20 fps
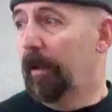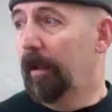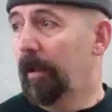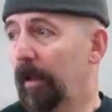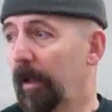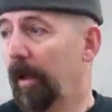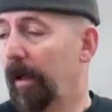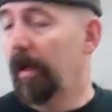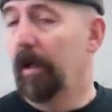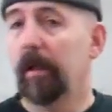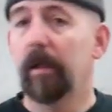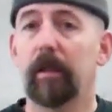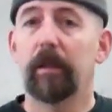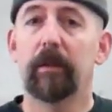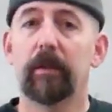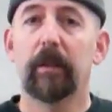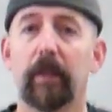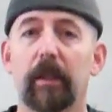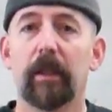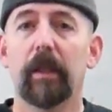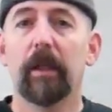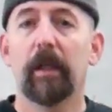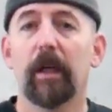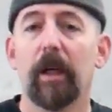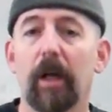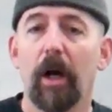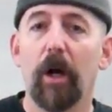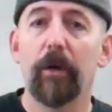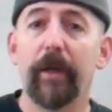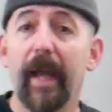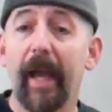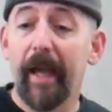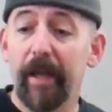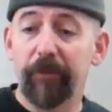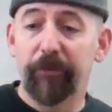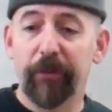You're on, dude. Okay,